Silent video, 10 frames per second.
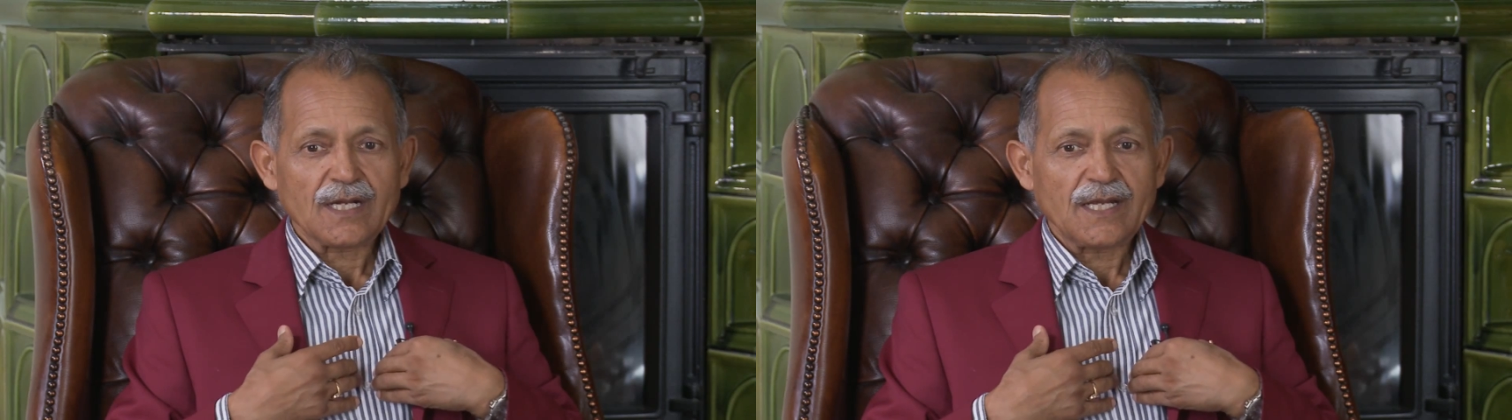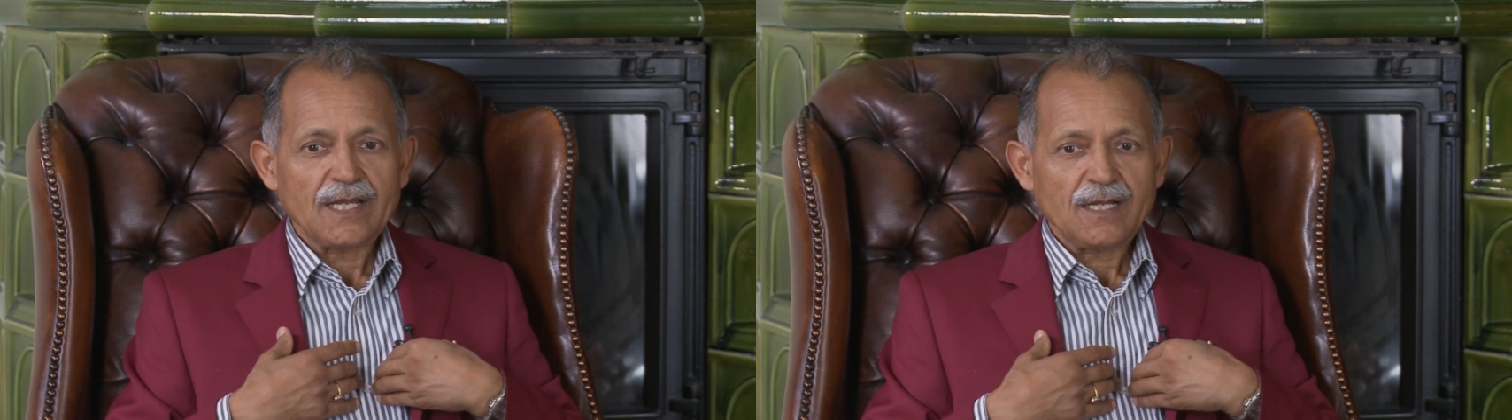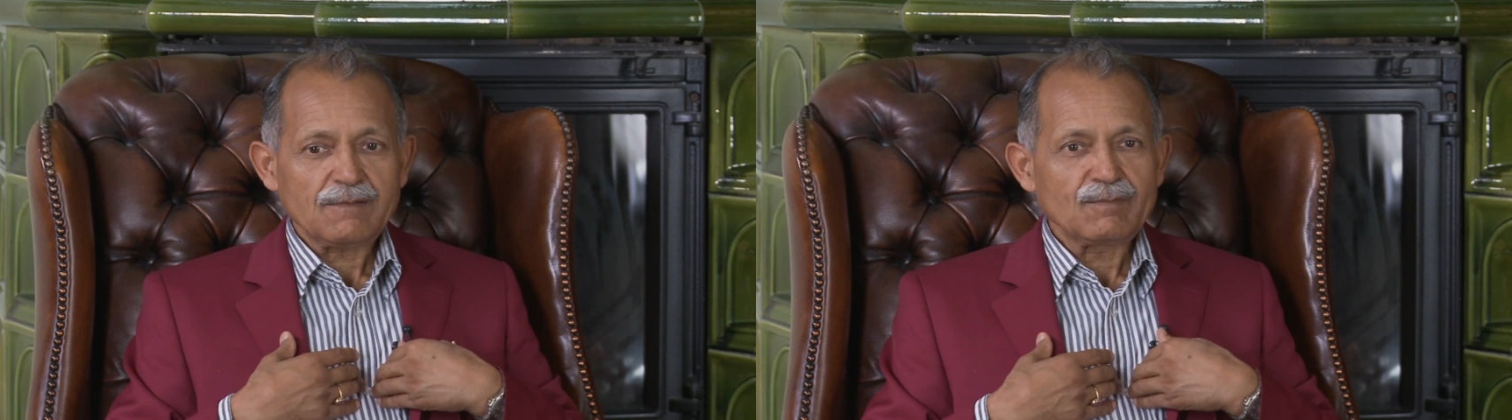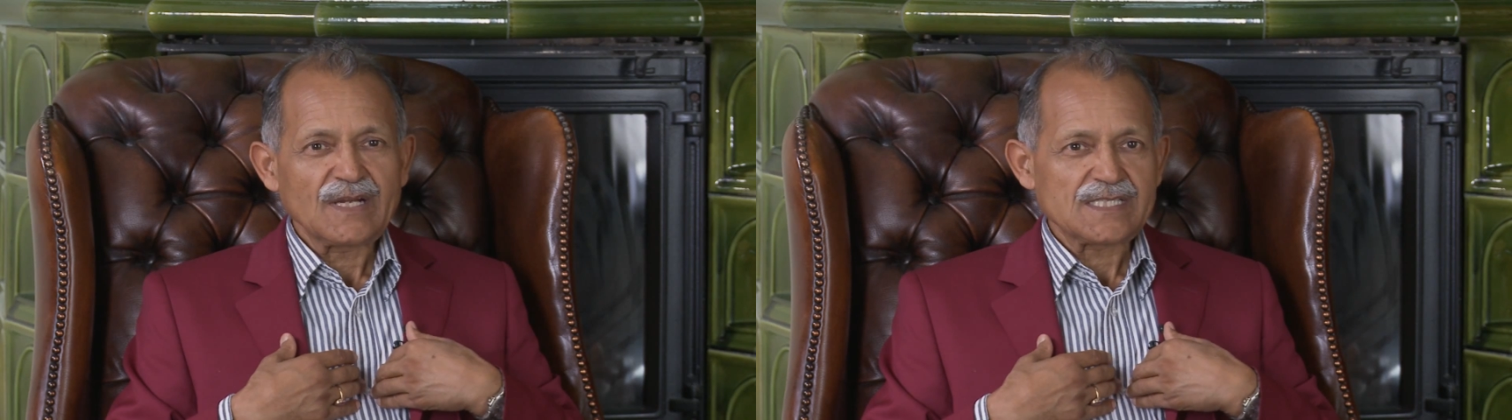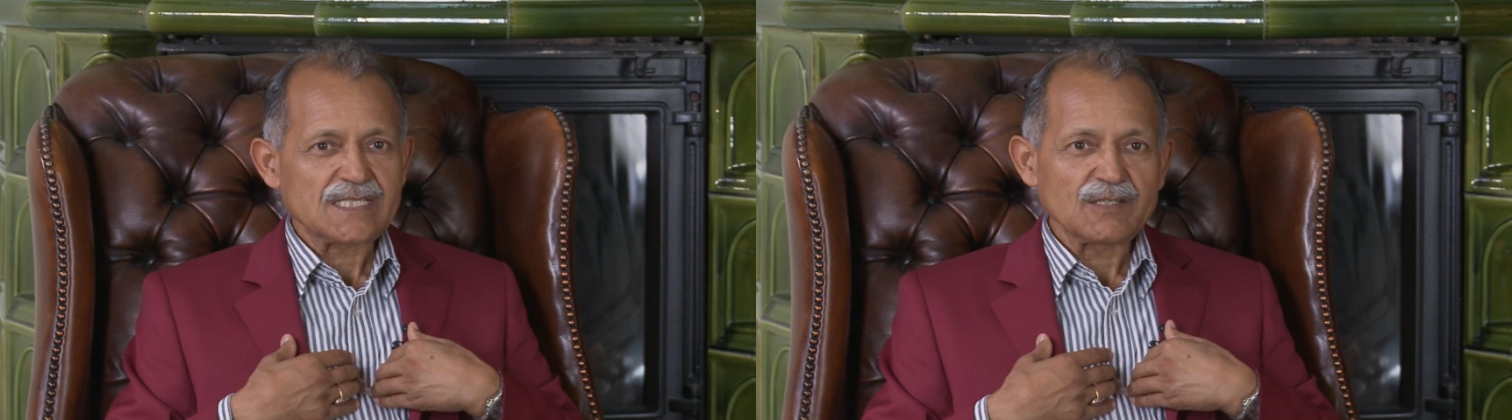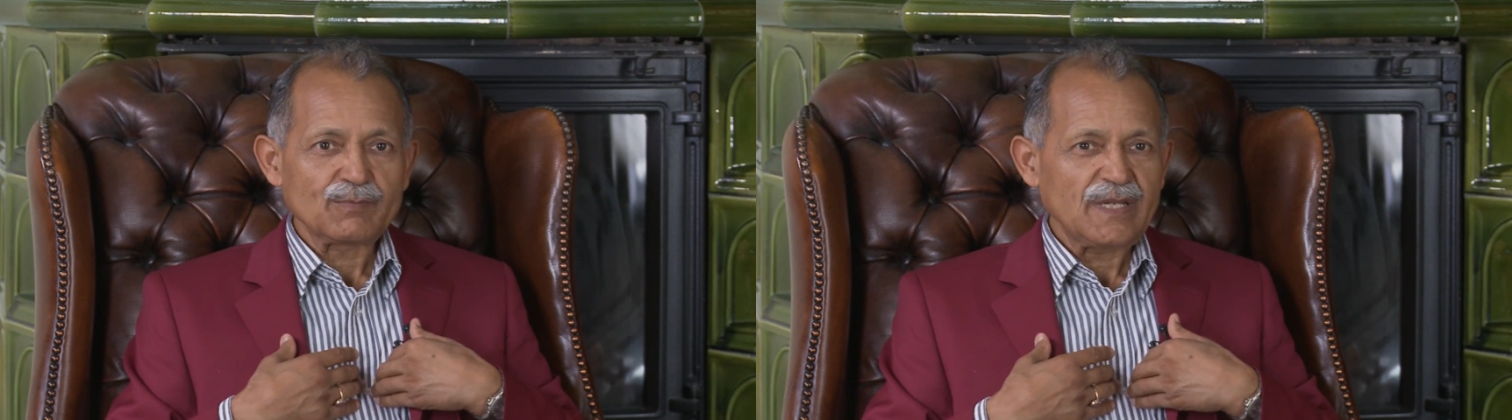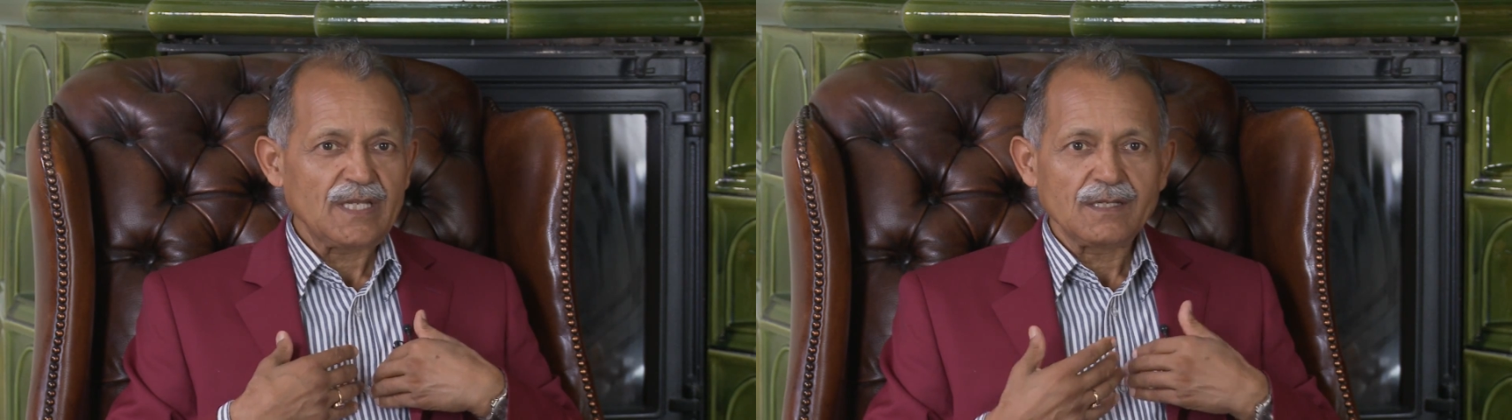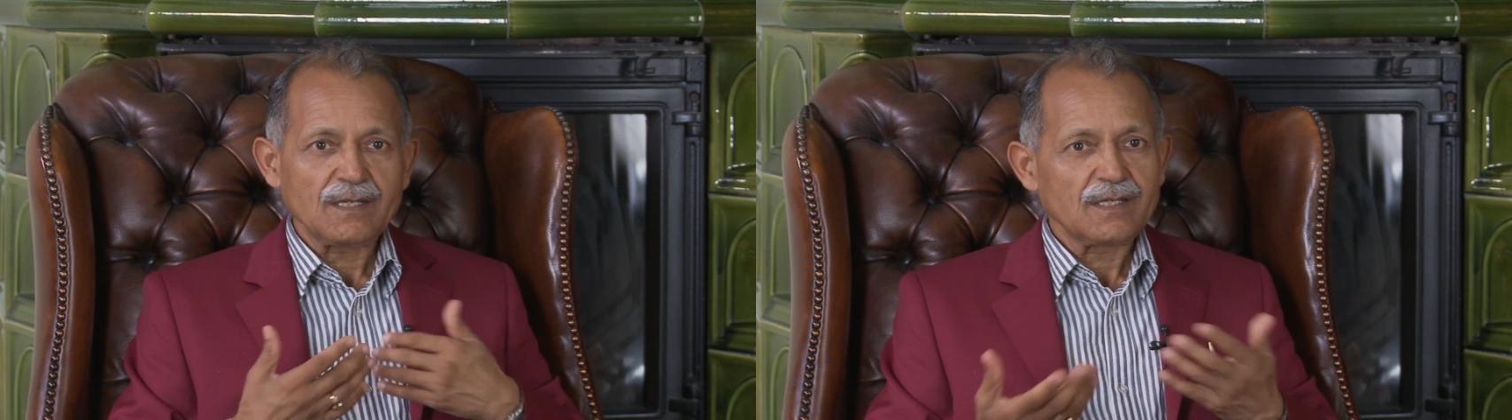I have myself
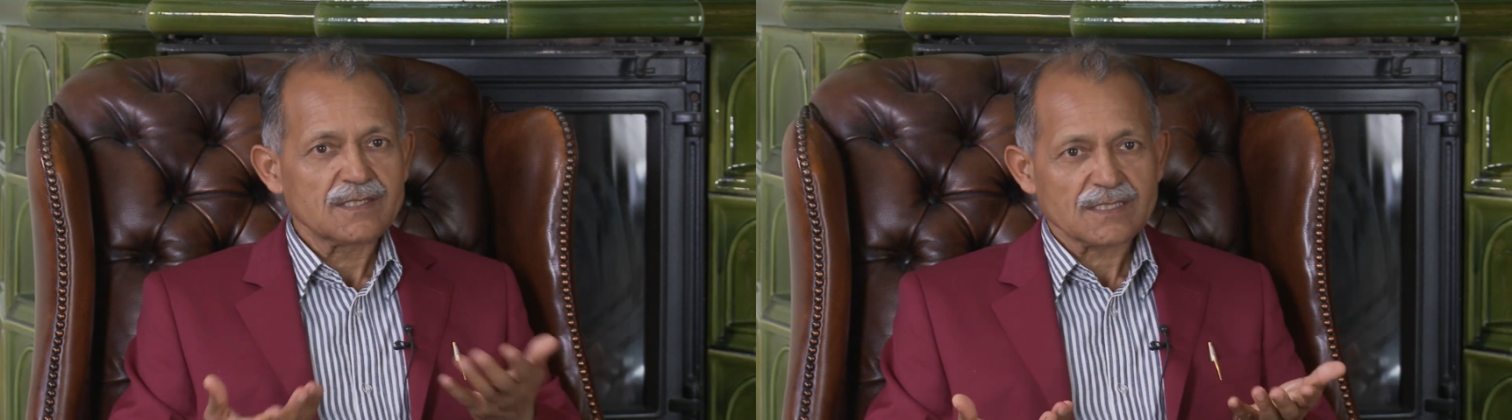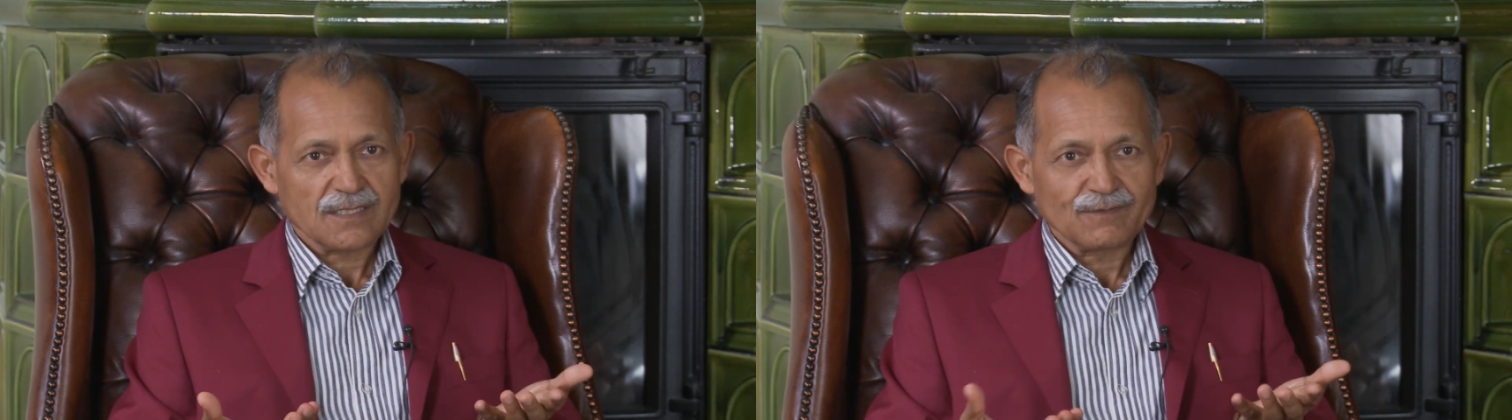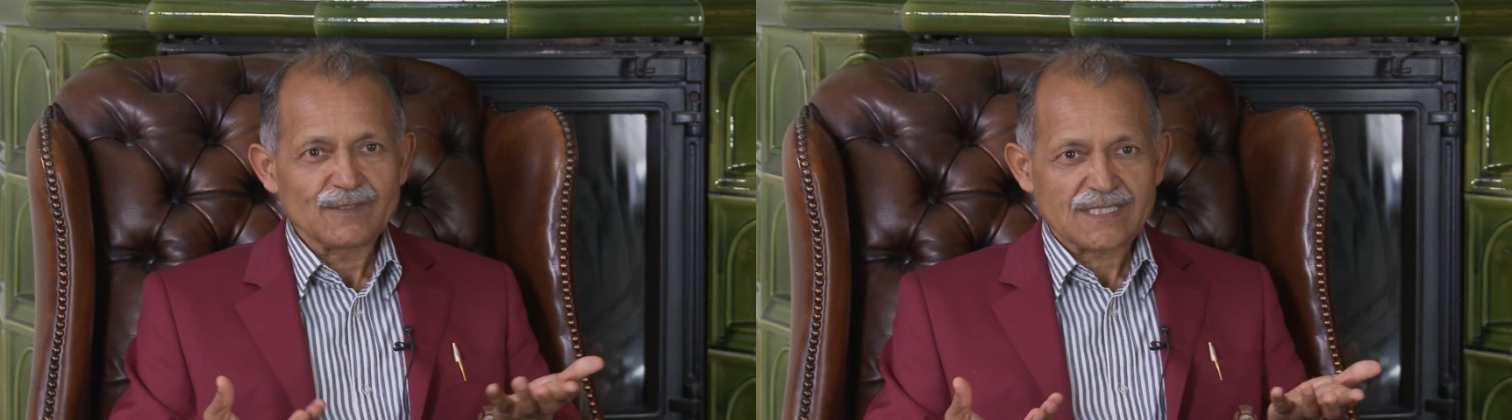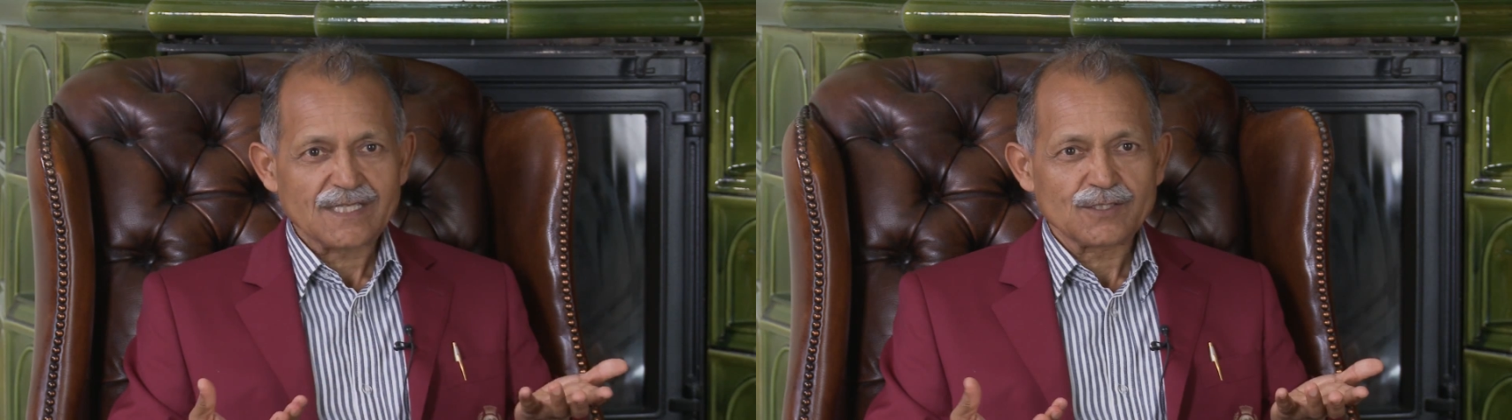been in service.